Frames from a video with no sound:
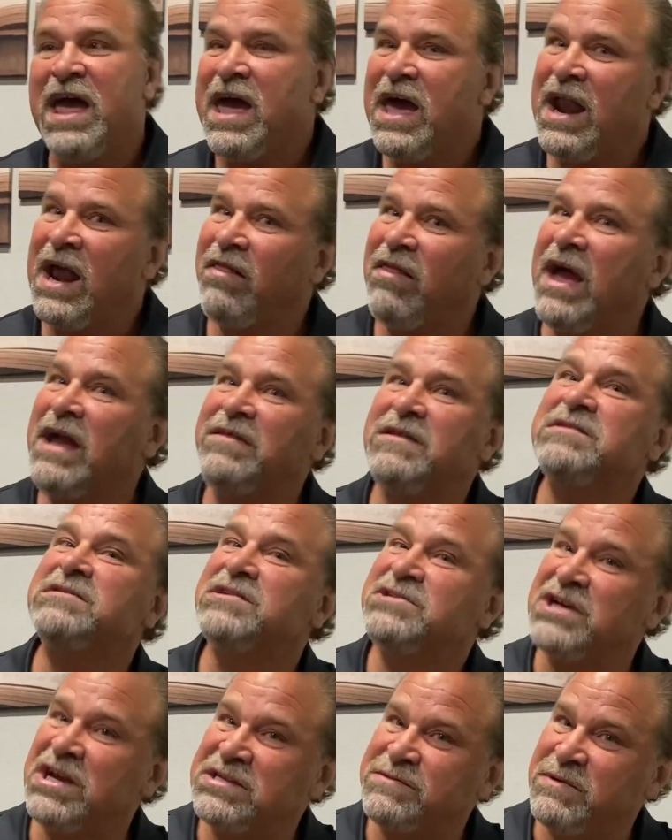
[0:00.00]
And I like these
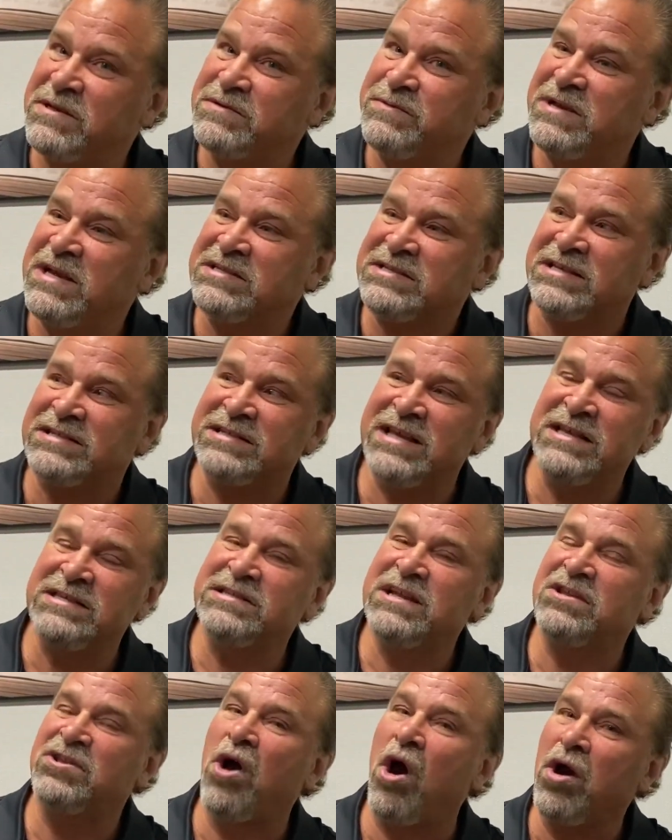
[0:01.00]
adjustments, because as things
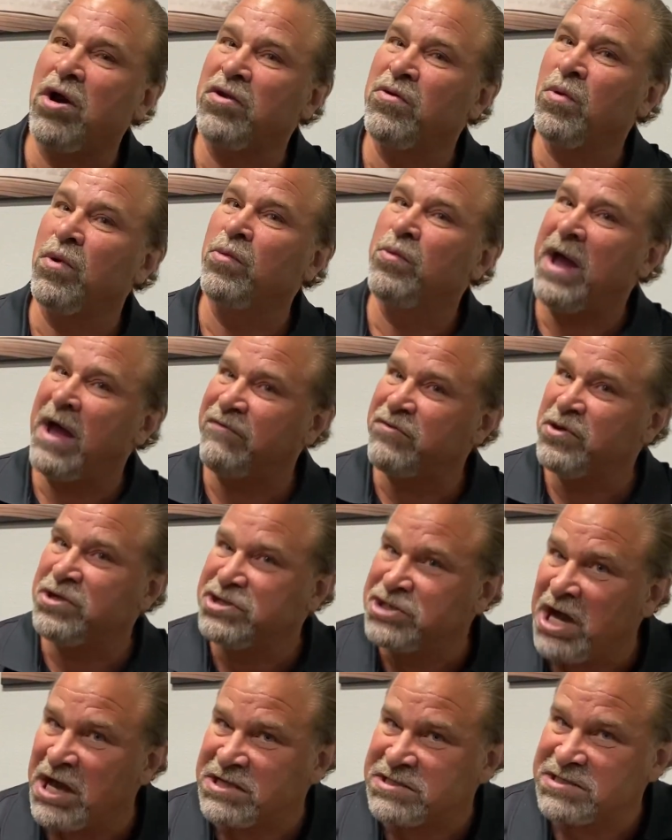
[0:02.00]
get dark in the world, we have to
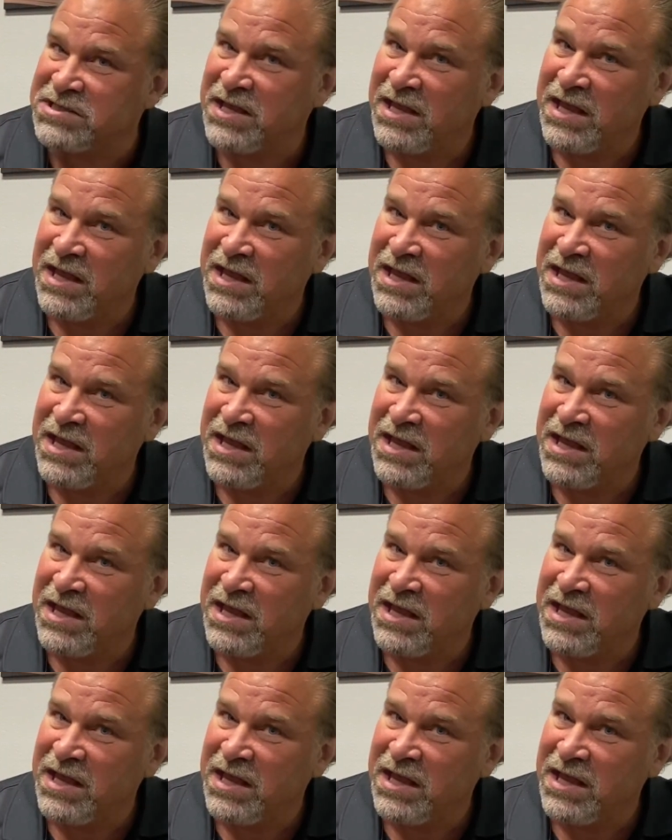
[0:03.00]
adjust.